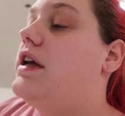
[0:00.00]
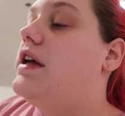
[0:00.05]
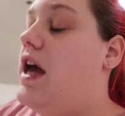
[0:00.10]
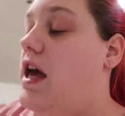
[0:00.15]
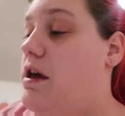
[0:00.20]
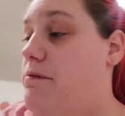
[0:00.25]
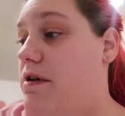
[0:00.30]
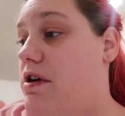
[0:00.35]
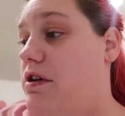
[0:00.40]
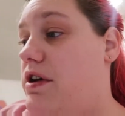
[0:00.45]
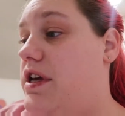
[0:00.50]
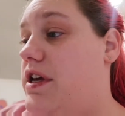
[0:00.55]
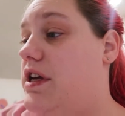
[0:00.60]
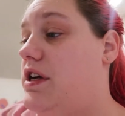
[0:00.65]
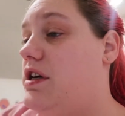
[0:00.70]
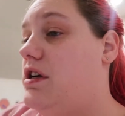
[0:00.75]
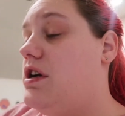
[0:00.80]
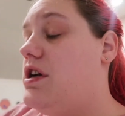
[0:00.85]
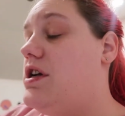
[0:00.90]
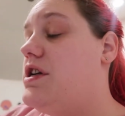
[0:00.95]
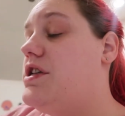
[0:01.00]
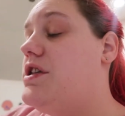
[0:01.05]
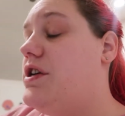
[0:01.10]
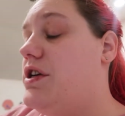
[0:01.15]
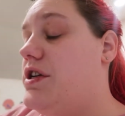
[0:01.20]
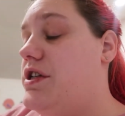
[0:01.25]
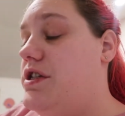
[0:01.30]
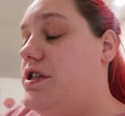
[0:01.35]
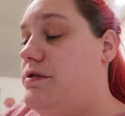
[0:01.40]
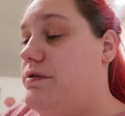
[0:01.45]
came out here,
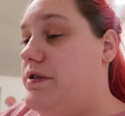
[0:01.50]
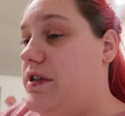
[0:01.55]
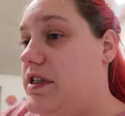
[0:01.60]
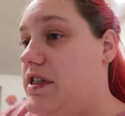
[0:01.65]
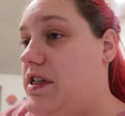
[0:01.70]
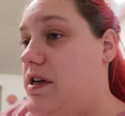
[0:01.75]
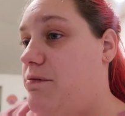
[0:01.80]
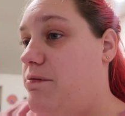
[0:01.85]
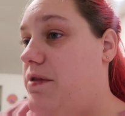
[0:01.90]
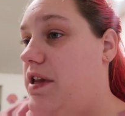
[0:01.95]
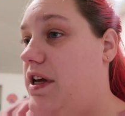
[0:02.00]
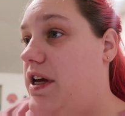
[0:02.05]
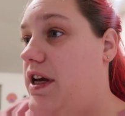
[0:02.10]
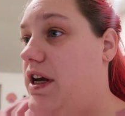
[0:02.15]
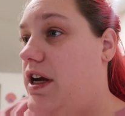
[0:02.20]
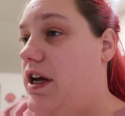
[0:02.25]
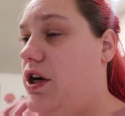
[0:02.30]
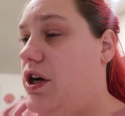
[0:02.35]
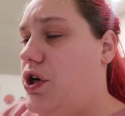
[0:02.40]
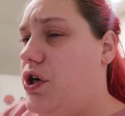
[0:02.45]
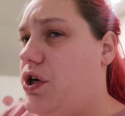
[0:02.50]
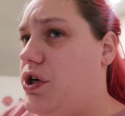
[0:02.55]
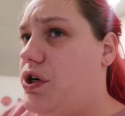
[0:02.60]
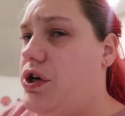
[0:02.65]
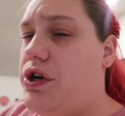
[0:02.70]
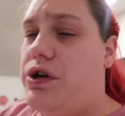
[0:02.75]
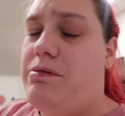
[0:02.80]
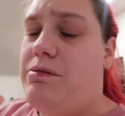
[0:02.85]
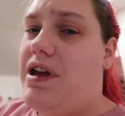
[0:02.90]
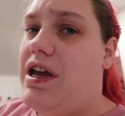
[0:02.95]
started doing something,
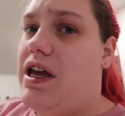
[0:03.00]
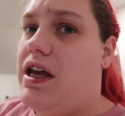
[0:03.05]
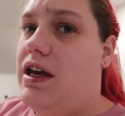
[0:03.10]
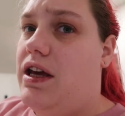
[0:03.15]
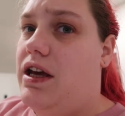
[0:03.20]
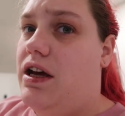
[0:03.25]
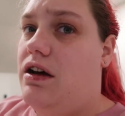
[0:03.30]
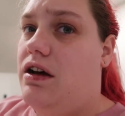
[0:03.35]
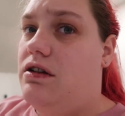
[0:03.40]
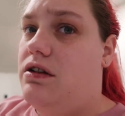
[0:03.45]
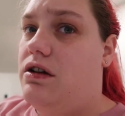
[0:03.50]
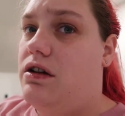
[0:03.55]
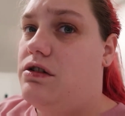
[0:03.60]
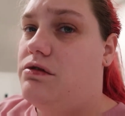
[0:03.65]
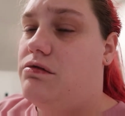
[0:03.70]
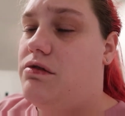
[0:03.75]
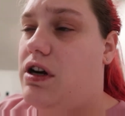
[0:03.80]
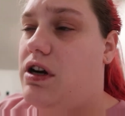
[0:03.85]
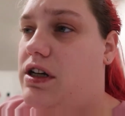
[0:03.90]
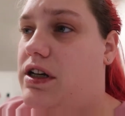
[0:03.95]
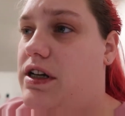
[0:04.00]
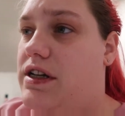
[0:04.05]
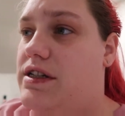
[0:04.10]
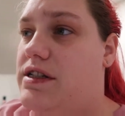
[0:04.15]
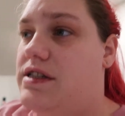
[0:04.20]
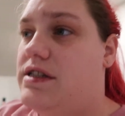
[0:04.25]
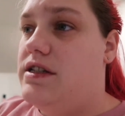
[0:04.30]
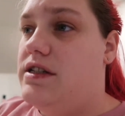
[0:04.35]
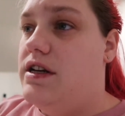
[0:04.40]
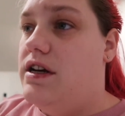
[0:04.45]
heard her making a lot of
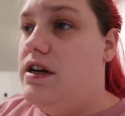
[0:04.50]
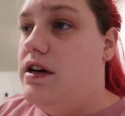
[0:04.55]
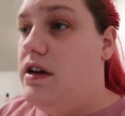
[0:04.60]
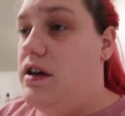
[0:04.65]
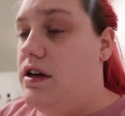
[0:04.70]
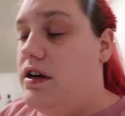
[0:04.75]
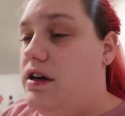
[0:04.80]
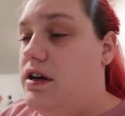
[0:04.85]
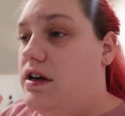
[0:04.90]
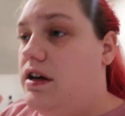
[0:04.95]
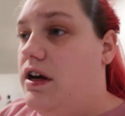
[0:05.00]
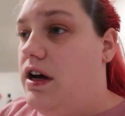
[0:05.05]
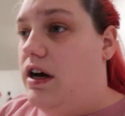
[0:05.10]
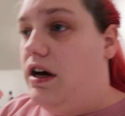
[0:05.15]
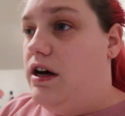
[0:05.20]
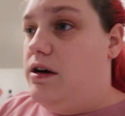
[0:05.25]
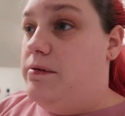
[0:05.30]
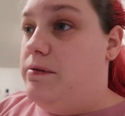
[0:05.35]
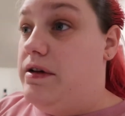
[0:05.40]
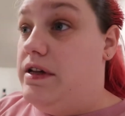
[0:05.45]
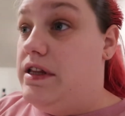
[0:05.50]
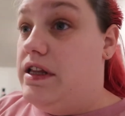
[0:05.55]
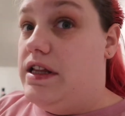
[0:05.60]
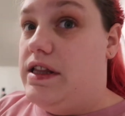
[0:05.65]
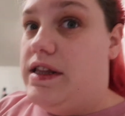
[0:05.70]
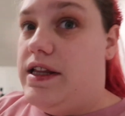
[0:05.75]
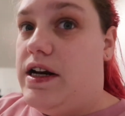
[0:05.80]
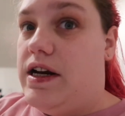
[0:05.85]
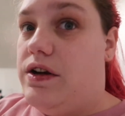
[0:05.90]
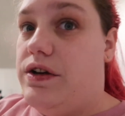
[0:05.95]
ruckus, um, and
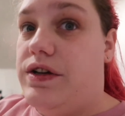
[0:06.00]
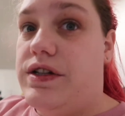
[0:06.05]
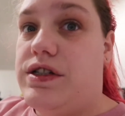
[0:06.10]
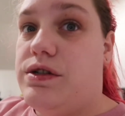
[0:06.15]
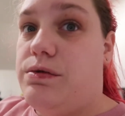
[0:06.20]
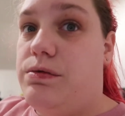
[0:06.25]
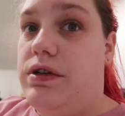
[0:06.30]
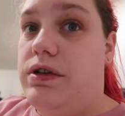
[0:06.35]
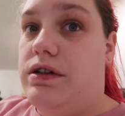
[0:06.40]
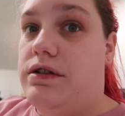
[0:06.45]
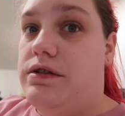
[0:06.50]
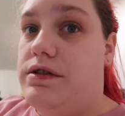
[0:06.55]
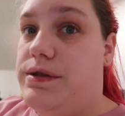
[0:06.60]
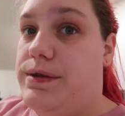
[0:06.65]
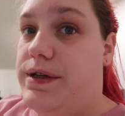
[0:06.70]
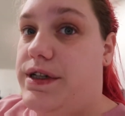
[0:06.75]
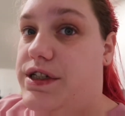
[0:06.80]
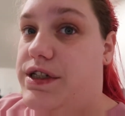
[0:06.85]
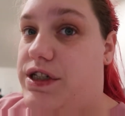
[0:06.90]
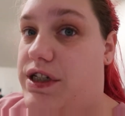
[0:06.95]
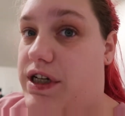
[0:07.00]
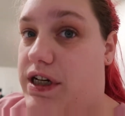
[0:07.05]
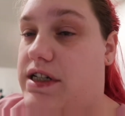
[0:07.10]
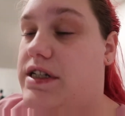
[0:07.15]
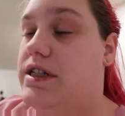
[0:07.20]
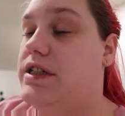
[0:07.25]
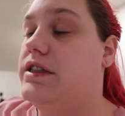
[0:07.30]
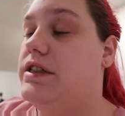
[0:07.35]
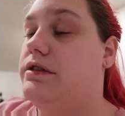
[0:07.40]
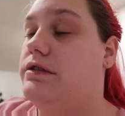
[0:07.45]
then let out a squeal, so I
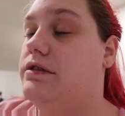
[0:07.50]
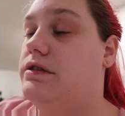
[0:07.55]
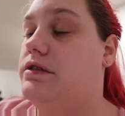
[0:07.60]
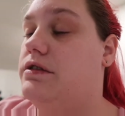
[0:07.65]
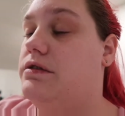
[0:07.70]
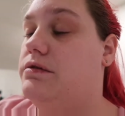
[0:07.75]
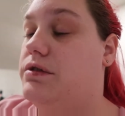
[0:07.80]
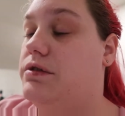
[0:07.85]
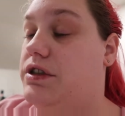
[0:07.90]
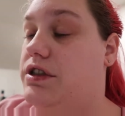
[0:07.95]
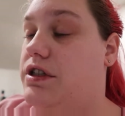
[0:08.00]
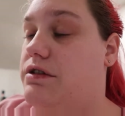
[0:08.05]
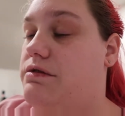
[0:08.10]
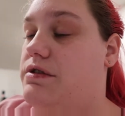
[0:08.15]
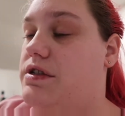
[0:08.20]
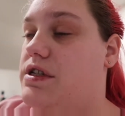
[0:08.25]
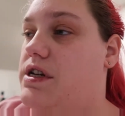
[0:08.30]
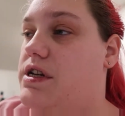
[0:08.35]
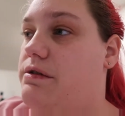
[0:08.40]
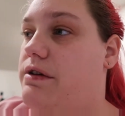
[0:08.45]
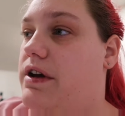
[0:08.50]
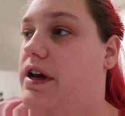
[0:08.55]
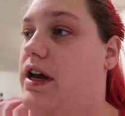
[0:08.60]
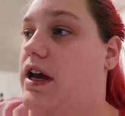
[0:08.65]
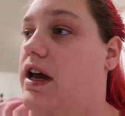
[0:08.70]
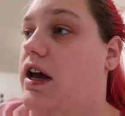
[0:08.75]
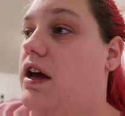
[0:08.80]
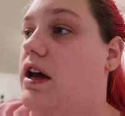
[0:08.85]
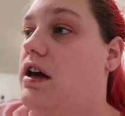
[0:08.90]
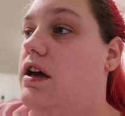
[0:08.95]
checked out what she was
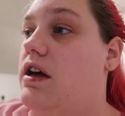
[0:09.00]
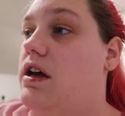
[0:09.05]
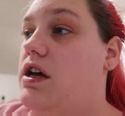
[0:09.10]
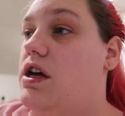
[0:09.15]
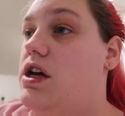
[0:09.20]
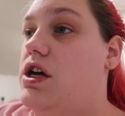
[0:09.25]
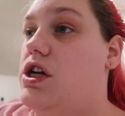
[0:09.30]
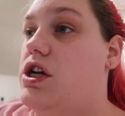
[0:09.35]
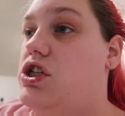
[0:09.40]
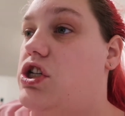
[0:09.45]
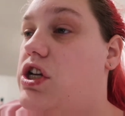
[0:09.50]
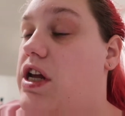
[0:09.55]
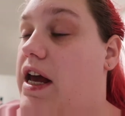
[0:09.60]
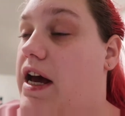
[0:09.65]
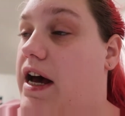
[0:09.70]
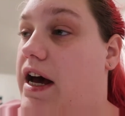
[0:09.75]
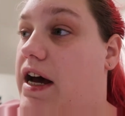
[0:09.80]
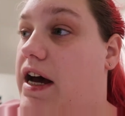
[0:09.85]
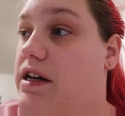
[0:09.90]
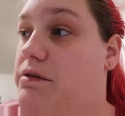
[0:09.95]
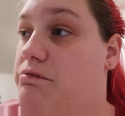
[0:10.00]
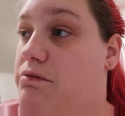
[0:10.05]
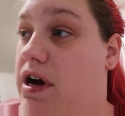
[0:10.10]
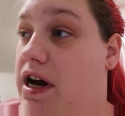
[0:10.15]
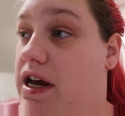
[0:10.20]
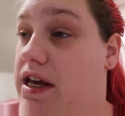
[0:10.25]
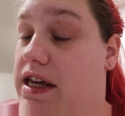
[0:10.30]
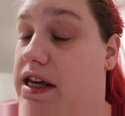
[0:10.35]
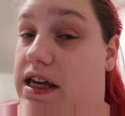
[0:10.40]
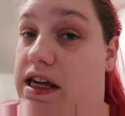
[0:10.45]
doing. She had
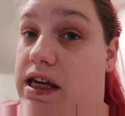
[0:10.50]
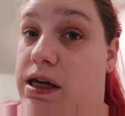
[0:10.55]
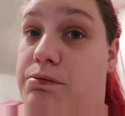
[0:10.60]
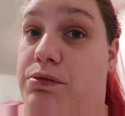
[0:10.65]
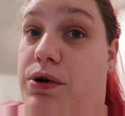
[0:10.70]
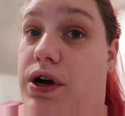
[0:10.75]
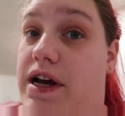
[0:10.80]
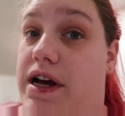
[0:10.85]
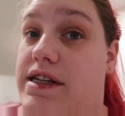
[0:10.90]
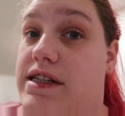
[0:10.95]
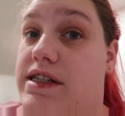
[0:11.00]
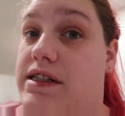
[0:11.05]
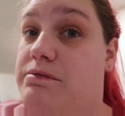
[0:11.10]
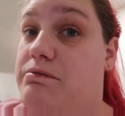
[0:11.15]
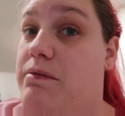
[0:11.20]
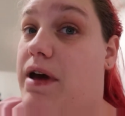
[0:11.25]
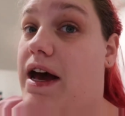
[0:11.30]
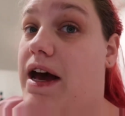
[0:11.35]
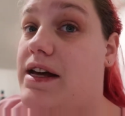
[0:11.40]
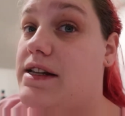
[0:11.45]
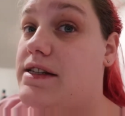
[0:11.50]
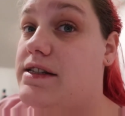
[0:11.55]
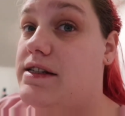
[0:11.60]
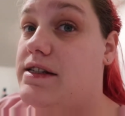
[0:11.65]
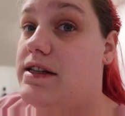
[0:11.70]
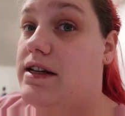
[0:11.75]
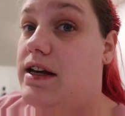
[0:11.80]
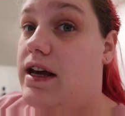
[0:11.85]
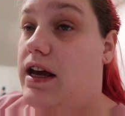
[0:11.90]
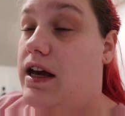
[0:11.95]
my heat press
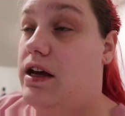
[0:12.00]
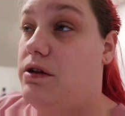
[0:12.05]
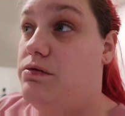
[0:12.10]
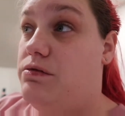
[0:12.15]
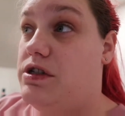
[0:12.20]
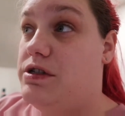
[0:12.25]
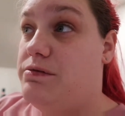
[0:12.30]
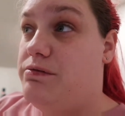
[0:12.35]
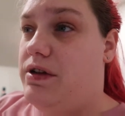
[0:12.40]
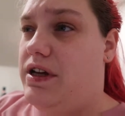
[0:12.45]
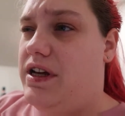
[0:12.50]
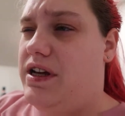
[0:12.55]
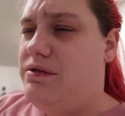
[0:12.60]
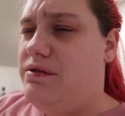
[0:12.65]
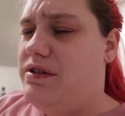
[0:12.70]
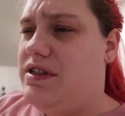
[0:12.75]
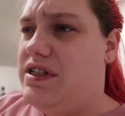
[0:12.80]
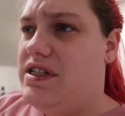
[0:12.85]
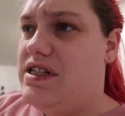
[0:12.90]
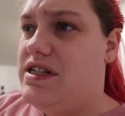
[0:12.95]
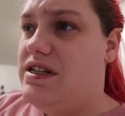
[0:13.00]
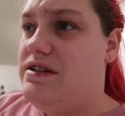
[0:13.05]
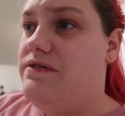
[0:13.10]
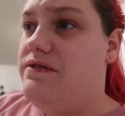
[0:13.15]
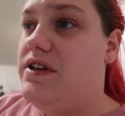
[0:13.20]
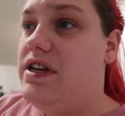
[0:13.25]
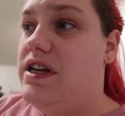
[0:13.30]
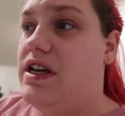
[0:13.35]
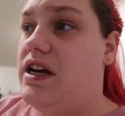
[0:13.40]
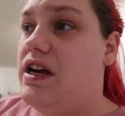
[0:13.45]
mats and was playing with the
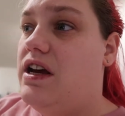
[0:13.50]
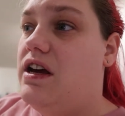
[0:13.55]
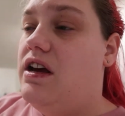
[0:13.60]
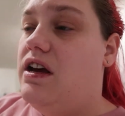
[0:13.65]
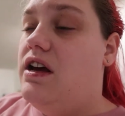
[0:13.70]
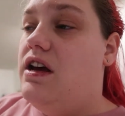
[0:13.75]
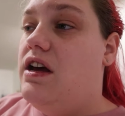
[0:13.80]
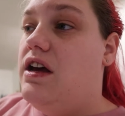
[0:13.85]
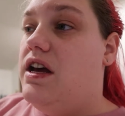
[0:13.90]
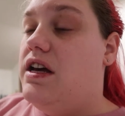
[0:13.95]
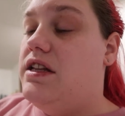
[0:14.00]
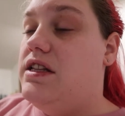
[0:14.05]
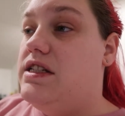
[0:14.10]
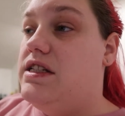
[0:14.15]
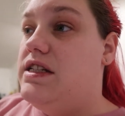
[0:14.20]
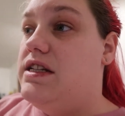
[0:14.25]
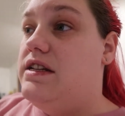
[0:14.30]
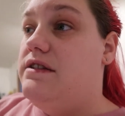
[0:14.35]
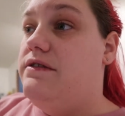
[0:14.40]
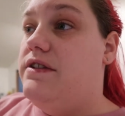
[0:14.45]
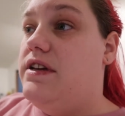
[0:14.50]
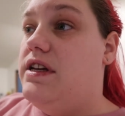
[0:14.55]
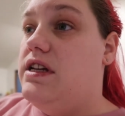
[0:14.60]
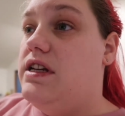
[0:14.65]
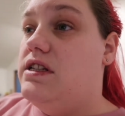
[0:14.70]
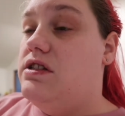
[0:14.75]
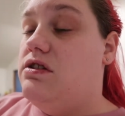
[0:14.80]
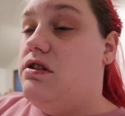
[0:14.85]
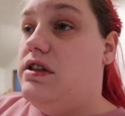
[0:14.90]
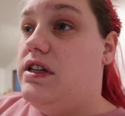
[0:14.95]
TV, and the
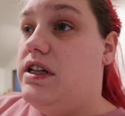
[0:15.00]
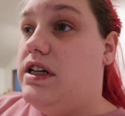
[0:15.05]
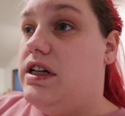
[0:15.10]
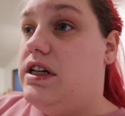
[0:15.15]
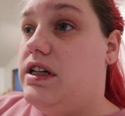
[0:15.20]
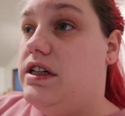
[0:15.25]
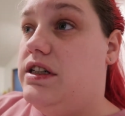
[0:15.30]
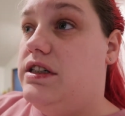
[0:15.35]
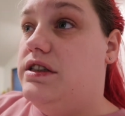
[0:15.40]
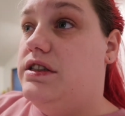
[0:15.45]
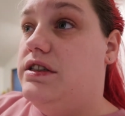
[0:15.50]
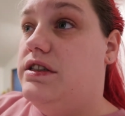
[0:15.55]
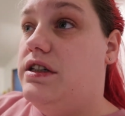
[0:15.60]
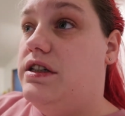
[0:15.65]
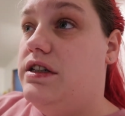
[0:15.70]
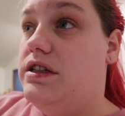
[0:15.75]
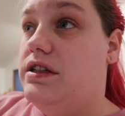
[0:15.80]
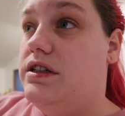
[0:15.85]
TV is on like a,